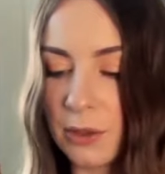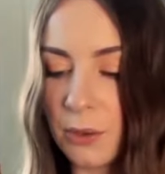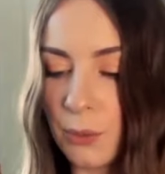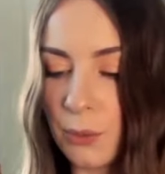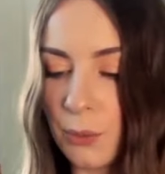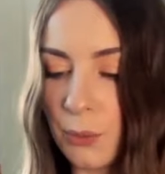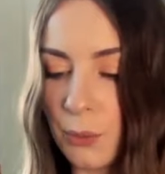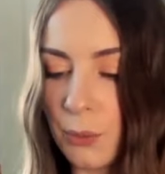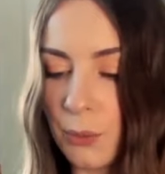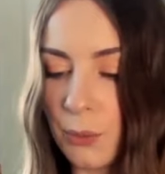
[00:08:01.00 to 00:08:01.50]

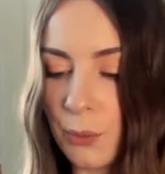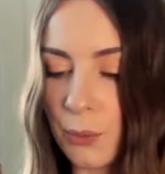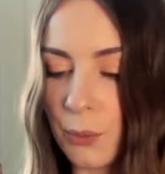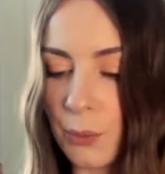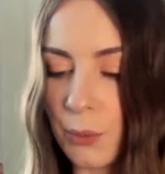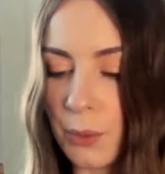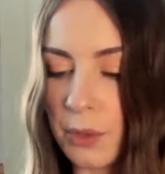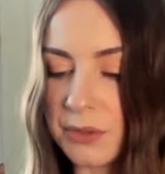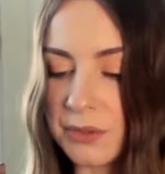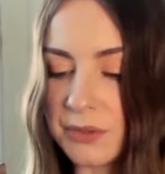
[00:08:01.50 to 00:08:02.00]

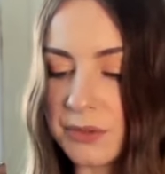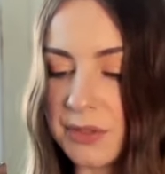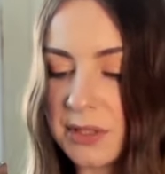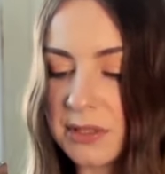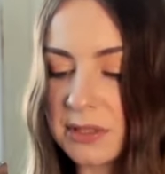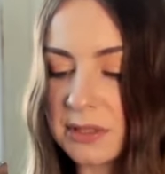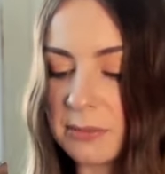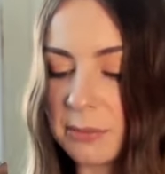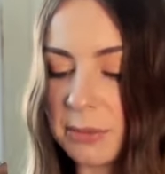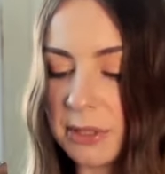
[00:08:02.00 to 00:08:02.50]
ooh,
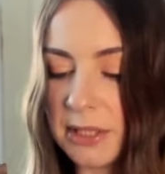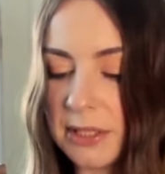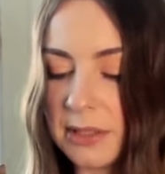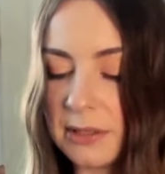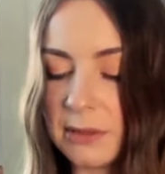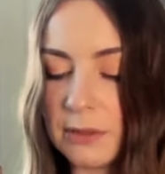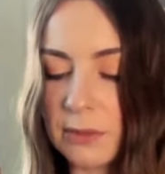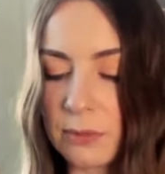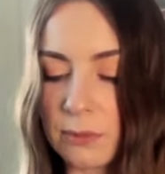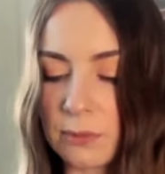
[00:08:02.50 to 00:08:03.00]
Disc
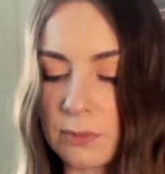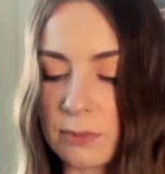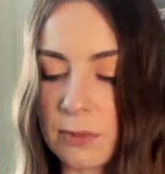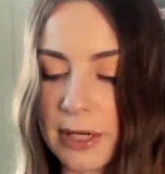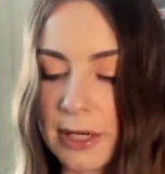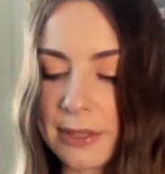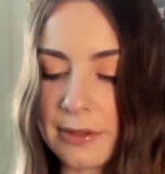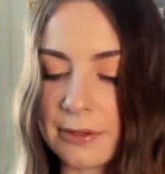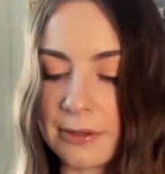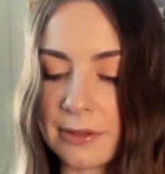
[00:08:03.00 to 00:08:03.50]
Blade
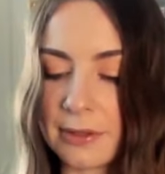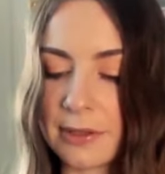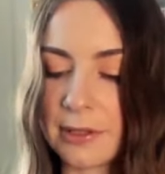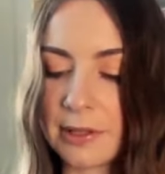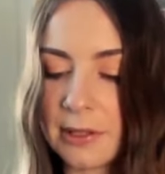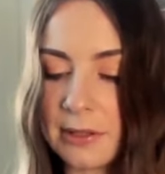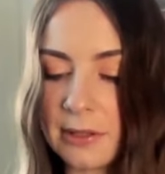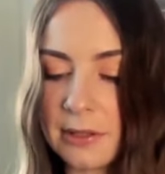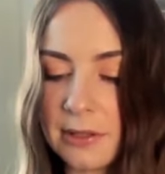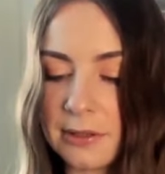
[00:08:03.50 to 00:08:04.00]
Rider,
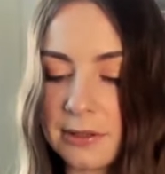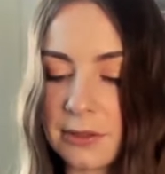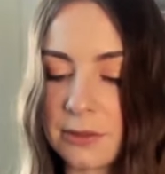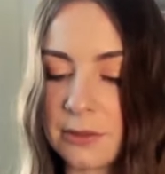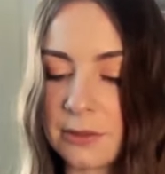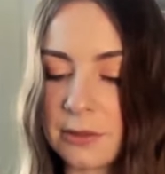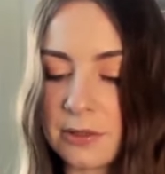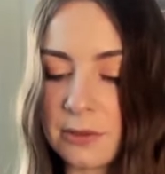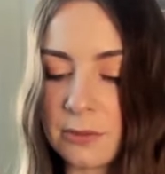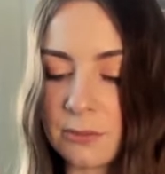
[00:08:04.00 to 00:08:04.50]

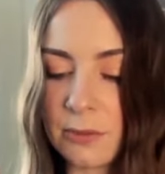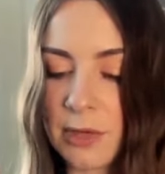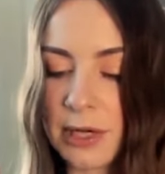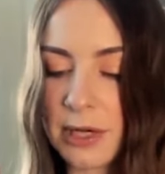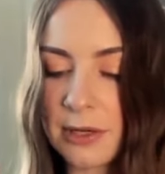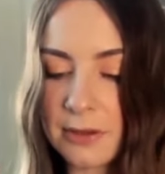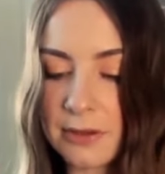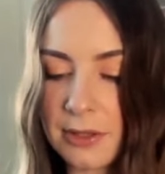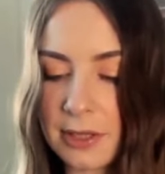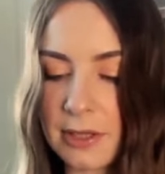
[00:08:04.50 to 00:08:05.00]
another
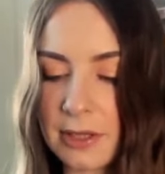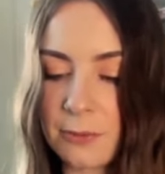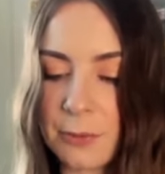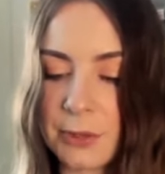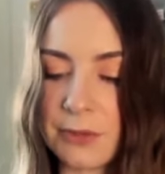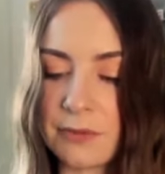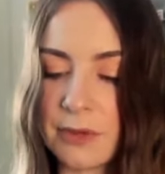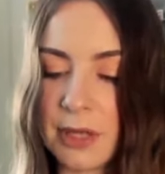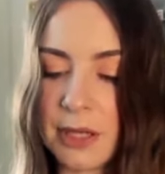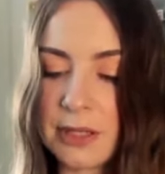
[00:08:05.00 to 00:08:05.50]
rare there. We
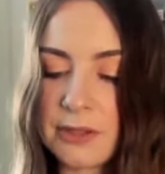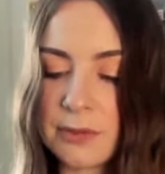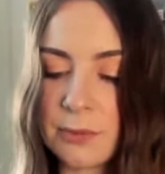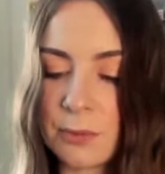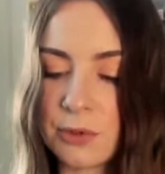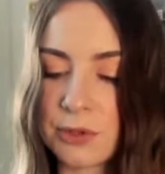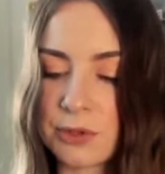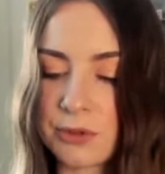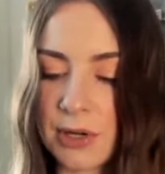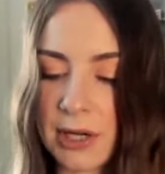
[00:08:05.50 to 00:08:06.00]
have
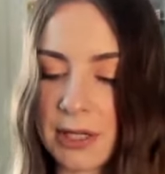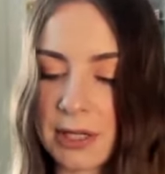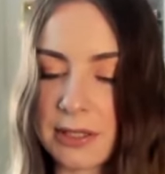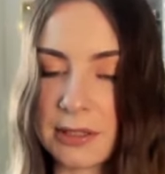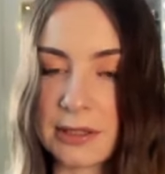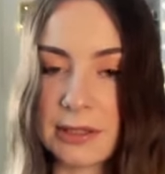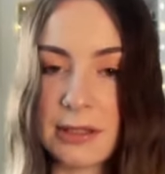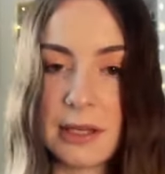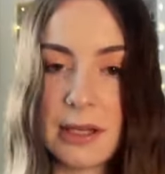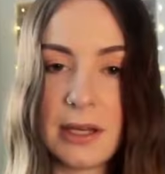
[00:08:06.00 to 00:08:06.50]
Lightsworn
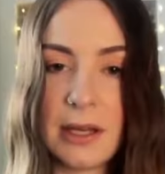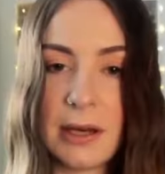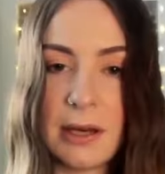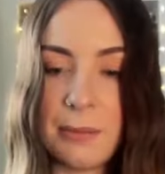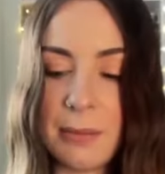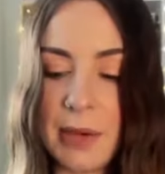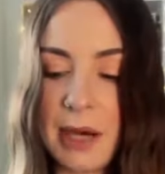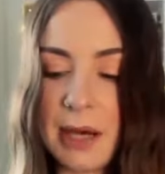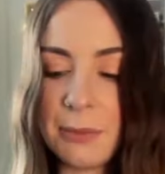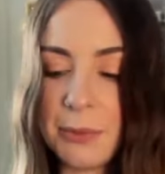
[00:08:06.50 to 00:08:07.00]
Dragon,
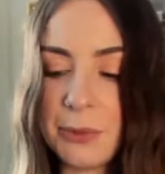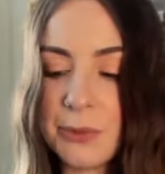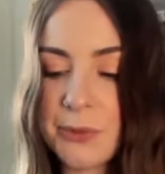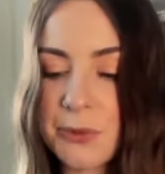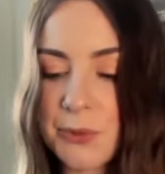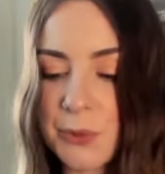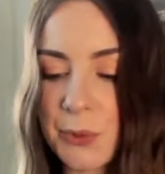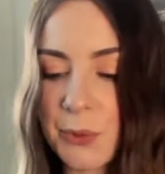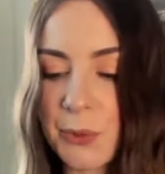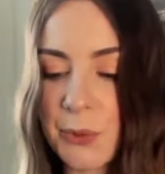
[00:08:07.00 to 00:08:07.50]
Bamboo
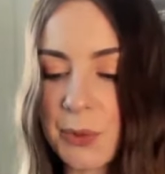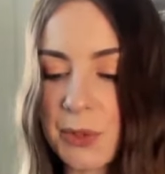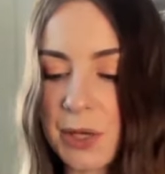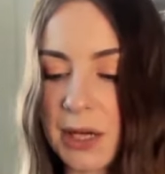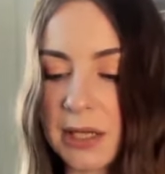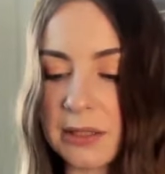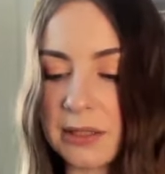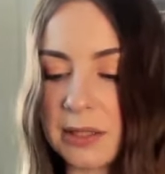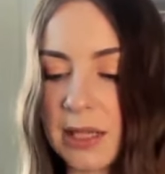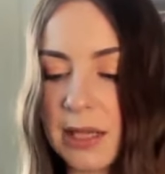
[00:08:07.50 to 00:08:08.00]
Sword,
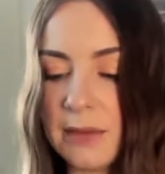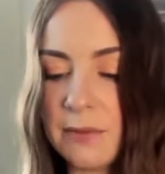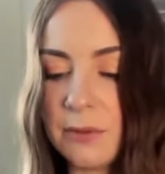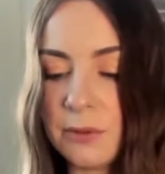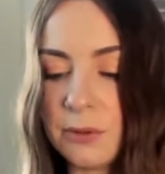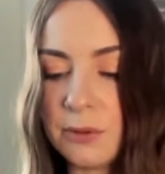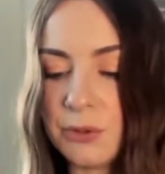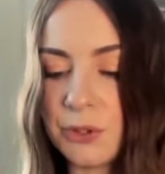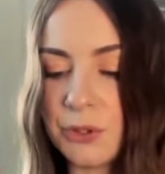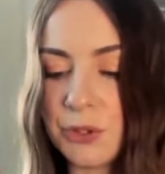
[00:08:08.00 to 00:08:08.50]
and
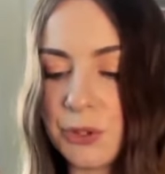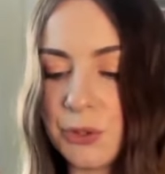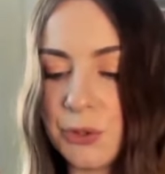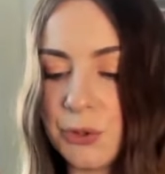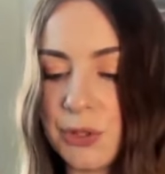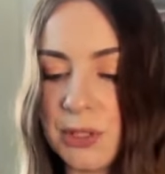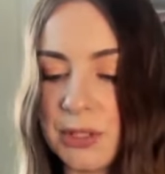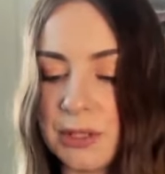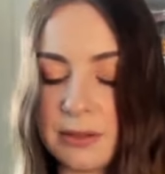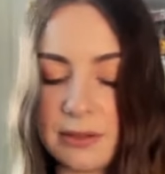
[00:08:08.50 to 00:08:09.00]
Level
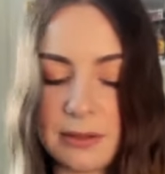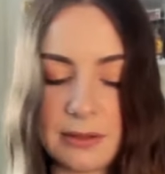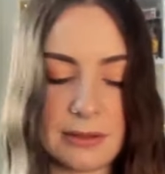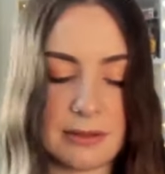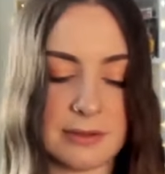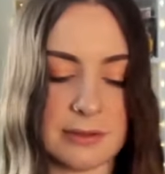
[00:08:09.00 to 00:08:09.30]
Tuning.